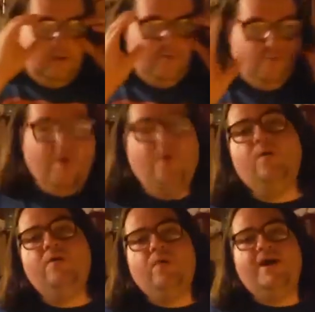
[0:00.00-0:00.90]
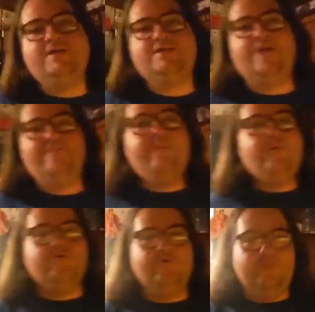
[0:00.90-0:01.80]
one way to save up
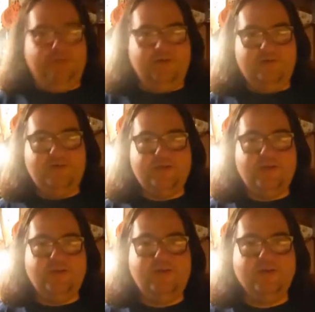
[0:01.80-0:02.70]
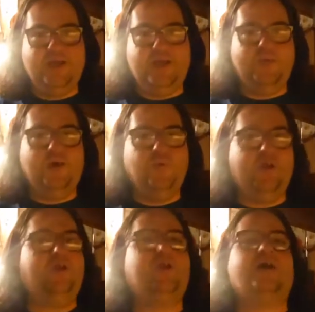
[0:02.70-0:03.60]
on your meals. Okay, that way
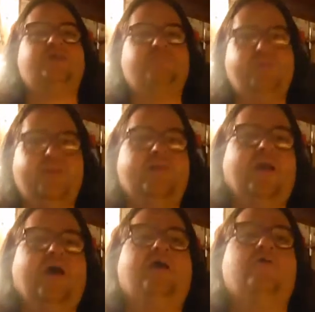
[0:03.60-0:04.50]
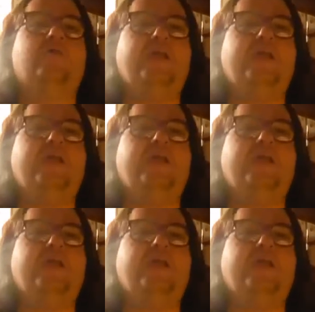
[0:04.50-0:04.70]
you're not spending a lot or